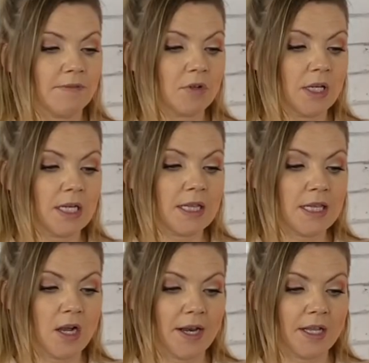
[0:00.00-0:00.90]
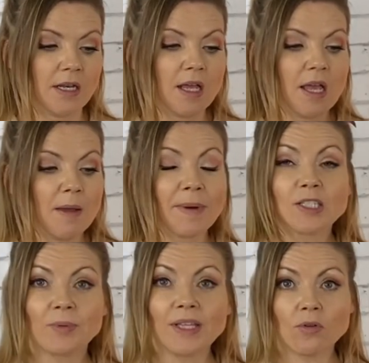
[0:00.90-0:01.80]
if you get anything on it, but
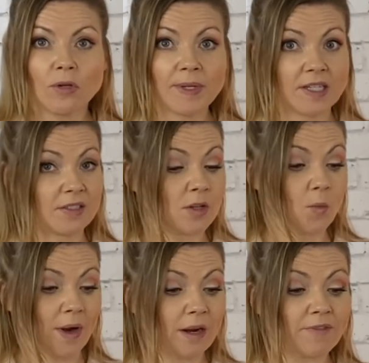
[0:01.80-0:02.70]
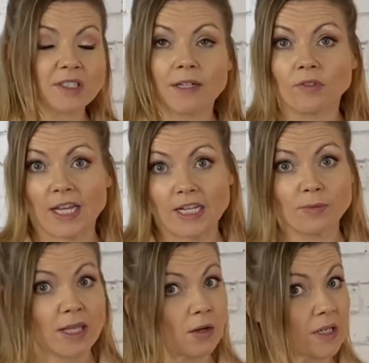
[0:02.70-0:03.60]
it's really cool because you can wear it for several days
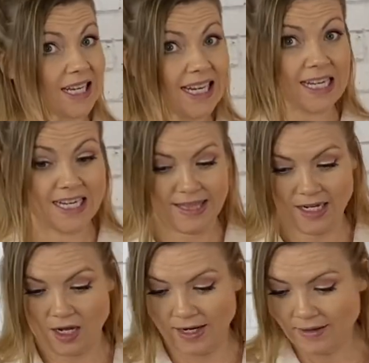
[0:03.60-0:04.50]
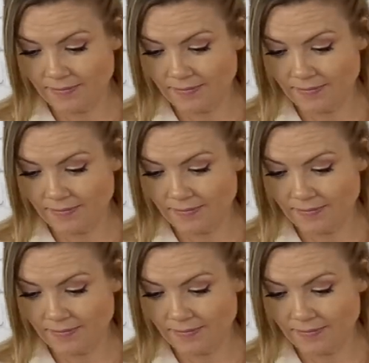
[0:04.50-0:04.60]
without her getting anything on